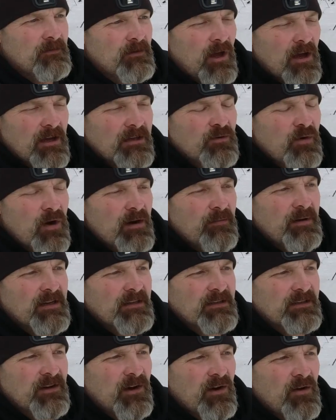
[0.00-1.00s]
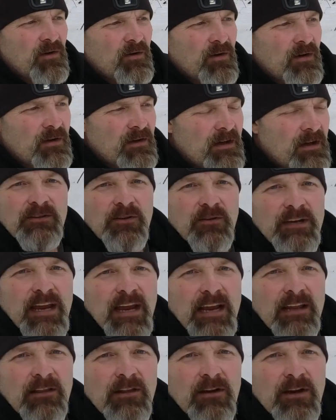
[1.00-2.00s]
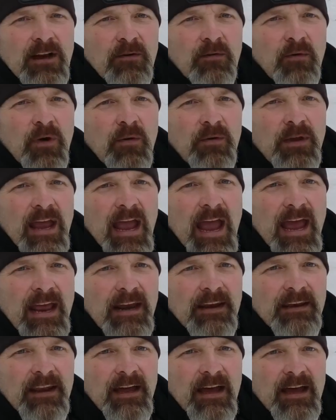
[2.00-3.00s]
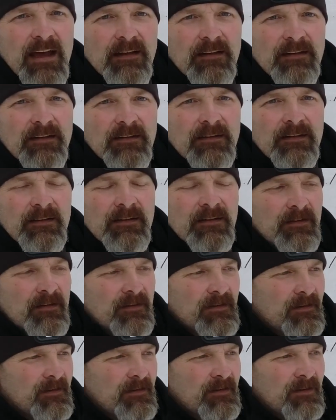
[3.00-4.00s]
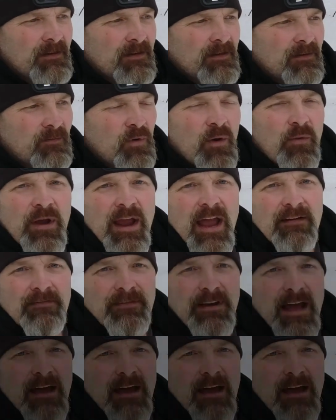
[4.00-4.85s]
lost quite a bit of snow. Let's go take a look at what we had and what we have